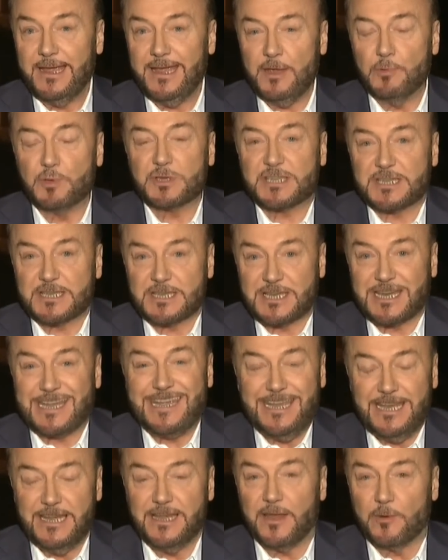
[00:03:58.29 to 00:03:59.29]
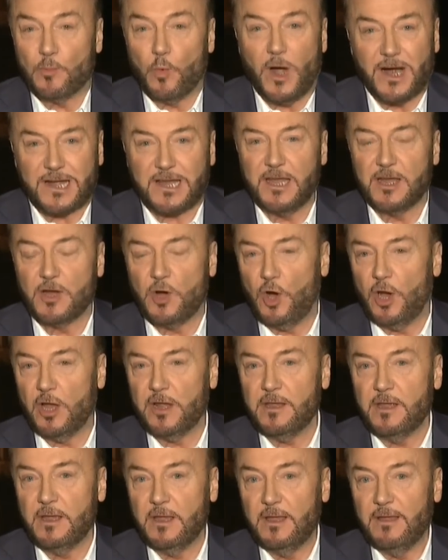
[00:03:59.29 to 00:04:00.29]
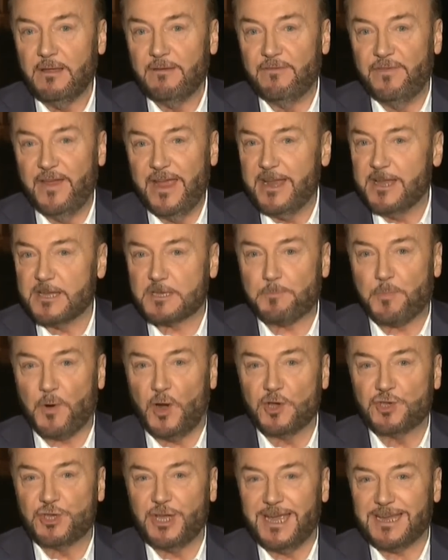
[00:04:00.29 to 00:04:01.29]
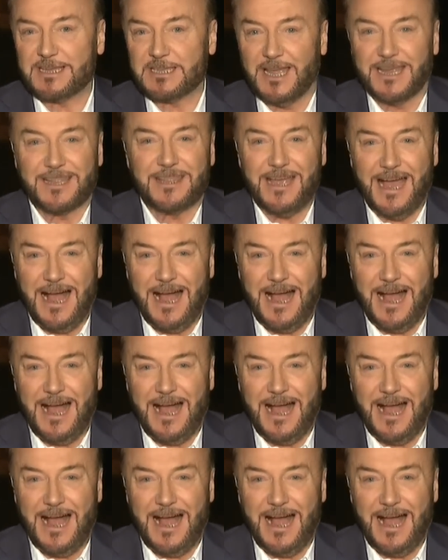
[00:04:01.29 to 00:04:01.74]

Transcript: He was keen and working on various projects like the